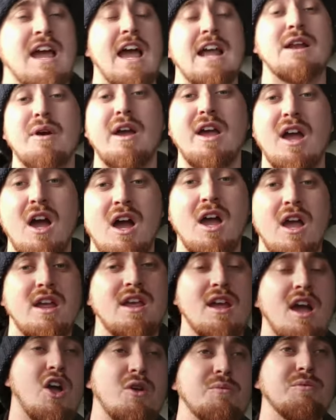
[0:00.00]
Anyway, I
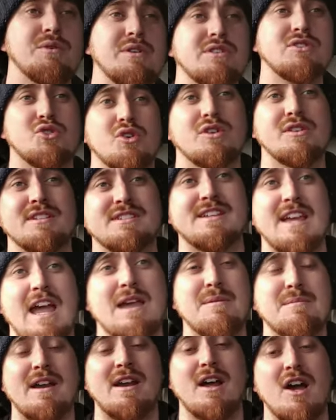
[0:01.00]
hope you enjoy this
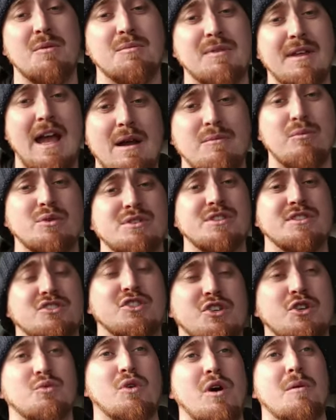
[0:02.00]
game and I hope the camera wasn't
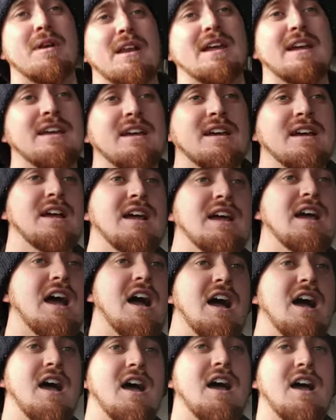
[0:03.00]
too wobbly.
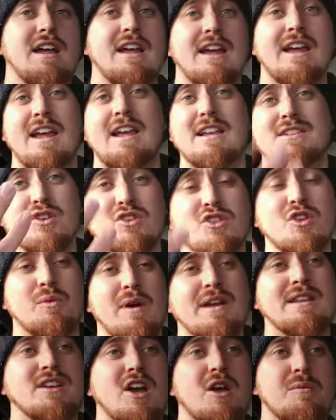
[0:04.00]
Uh, it is on the
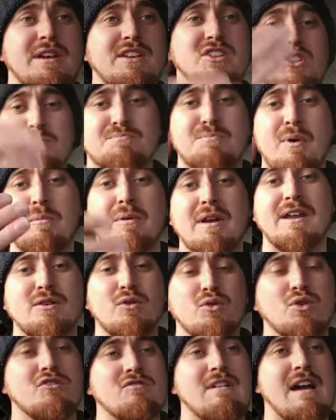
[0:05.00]
window, but it's just
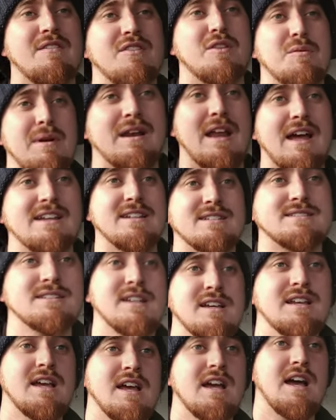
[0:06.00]
bobbling all around the place.
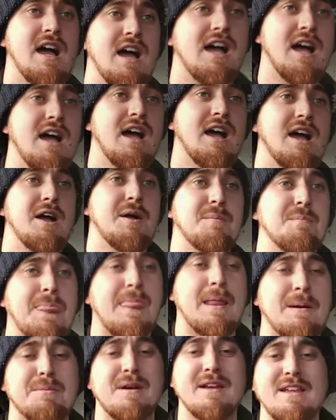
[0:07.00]
Um,
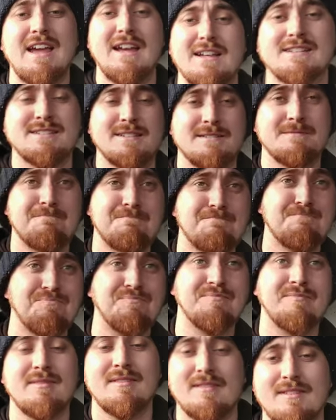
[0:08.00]
but yes,
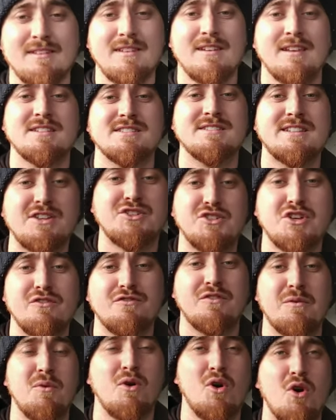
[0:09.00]
stay
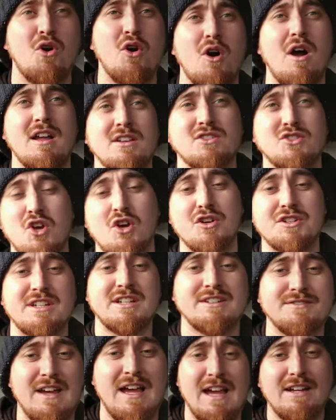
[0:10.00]
tuned for more Josh
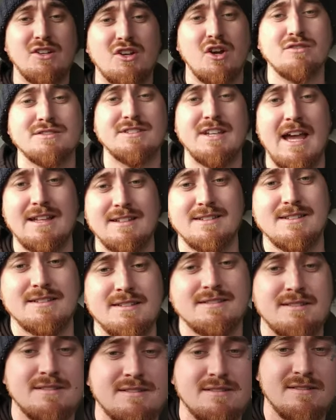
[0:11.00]
in a Van
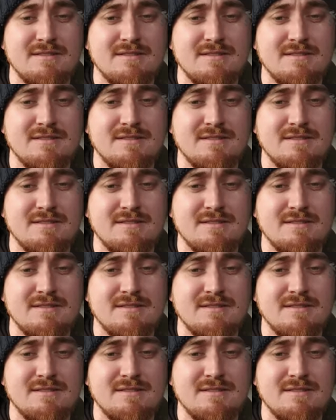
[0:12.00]
content.